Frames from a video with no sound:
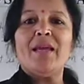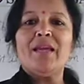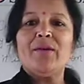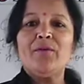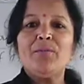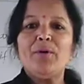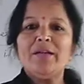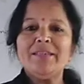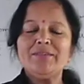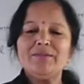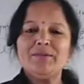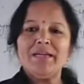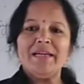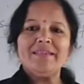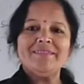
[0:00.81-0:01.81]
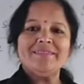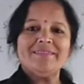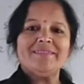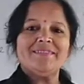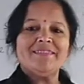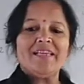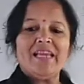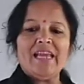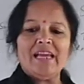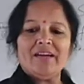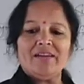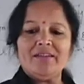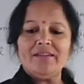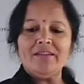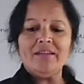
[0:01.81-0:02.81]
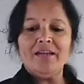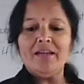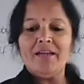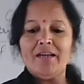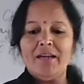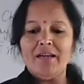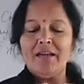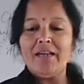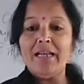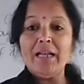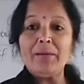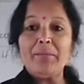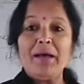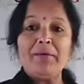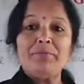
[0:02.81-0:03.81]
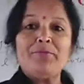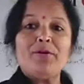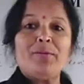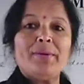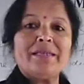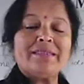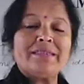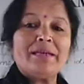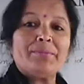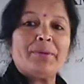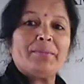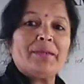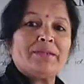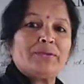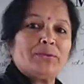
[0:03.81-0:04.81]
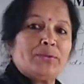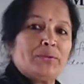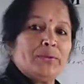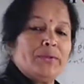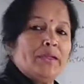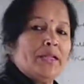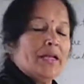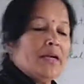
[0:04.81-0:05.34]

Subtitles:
Good morning, students. Here, Neelamam from SK Public School.